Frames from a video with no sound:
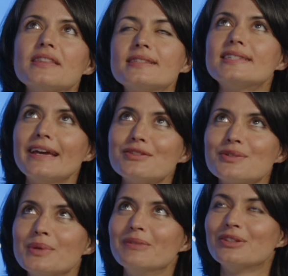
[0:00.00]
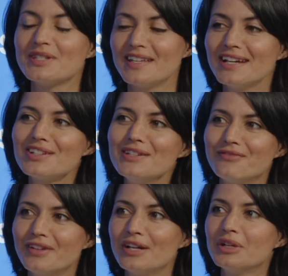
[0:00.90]
SafeSwim, it was actually
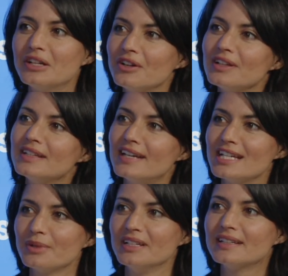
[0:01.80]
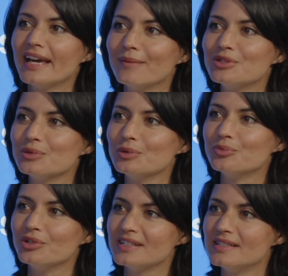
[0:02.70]
very early days when it came to
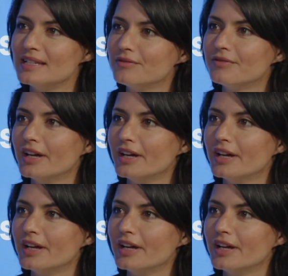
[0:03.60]
predictive